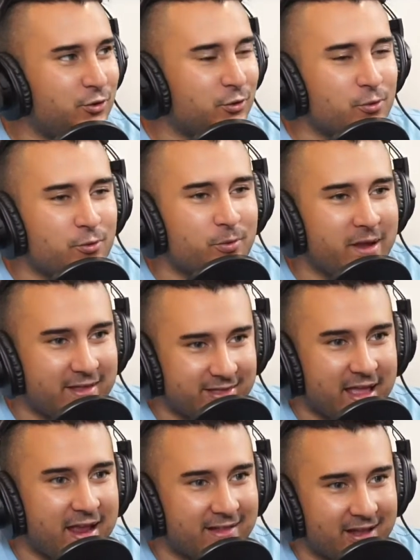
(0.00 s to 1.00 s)
Do we
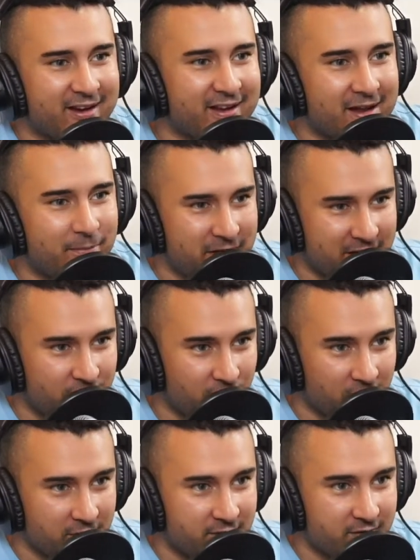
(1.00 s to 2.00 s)
think they're gonna be
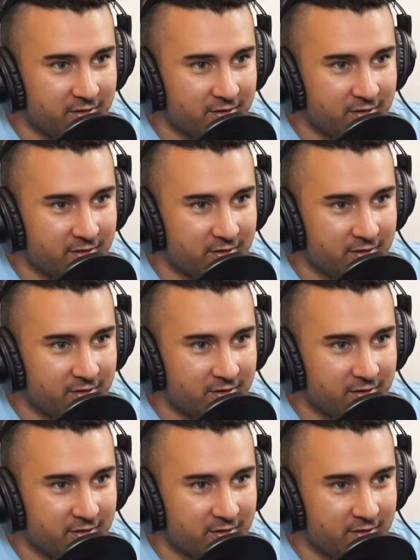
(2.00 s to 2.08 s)
good,